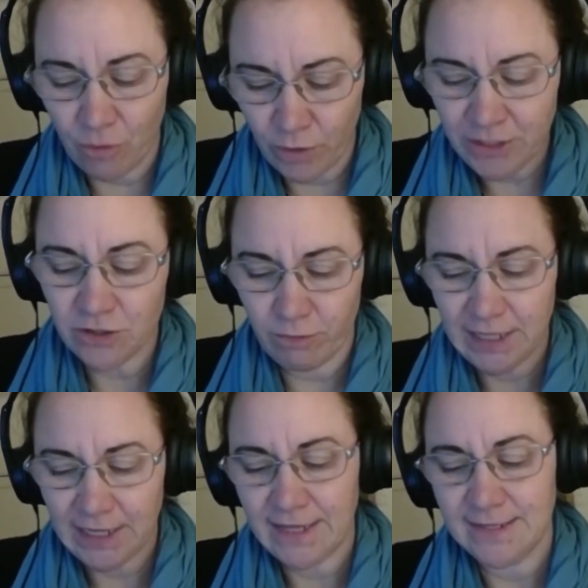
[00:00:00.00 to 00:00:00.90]
well, our
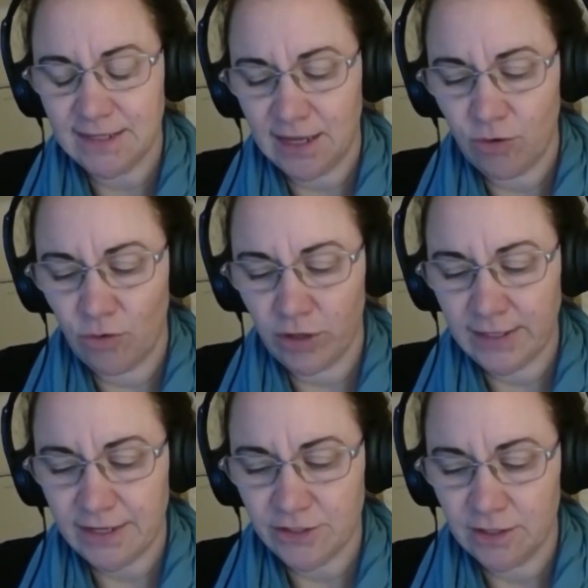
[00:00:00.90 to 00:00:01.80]
regulation was perfect. It was
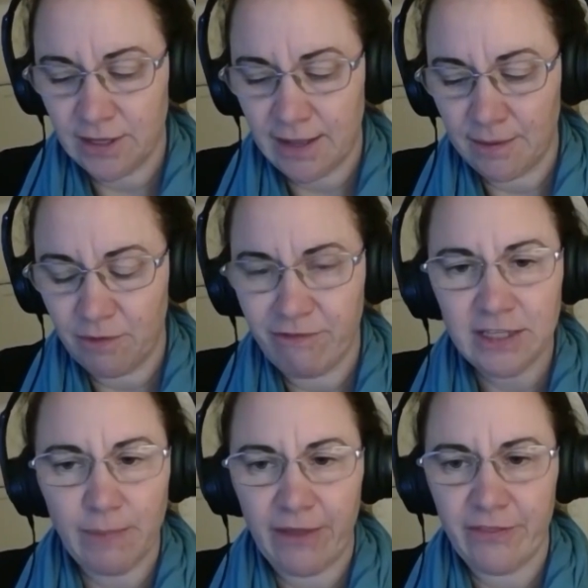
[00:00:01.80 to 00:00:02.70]
the implementation
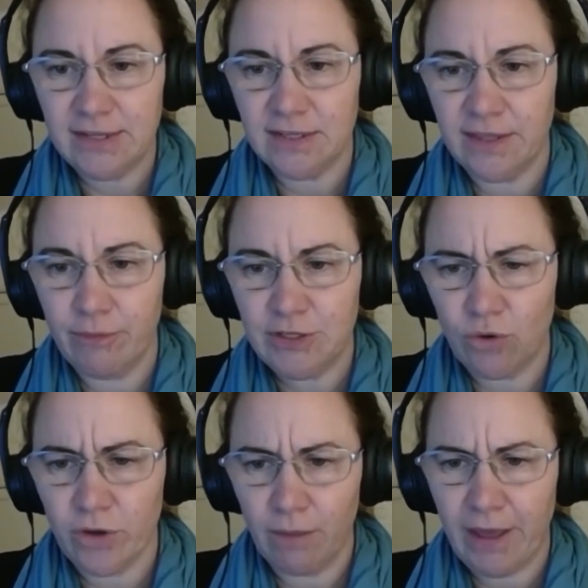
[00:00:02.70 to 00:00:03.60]
that was the
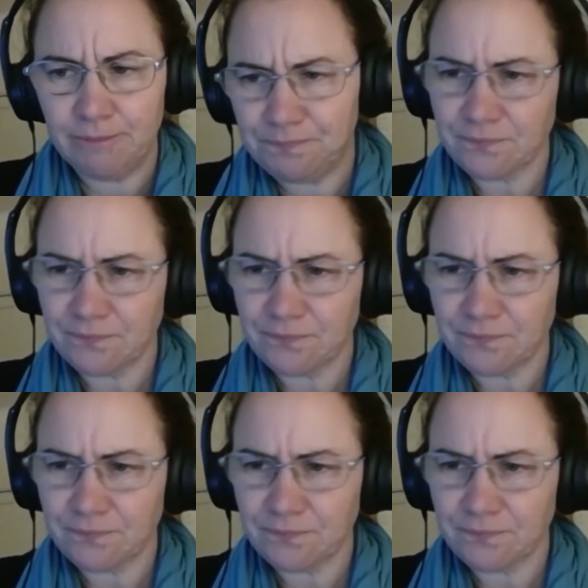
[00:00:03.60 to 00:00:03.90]
problem.